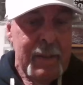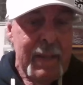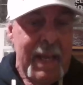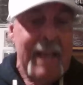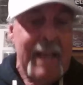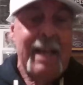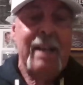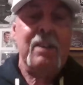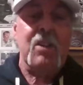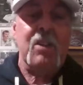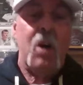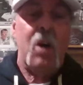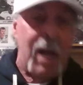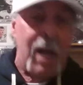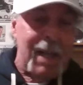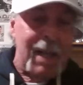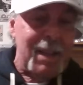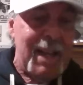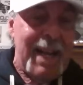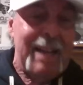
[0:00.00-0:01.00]
And then
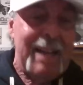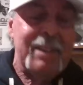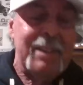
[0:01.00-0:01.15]
Carlisle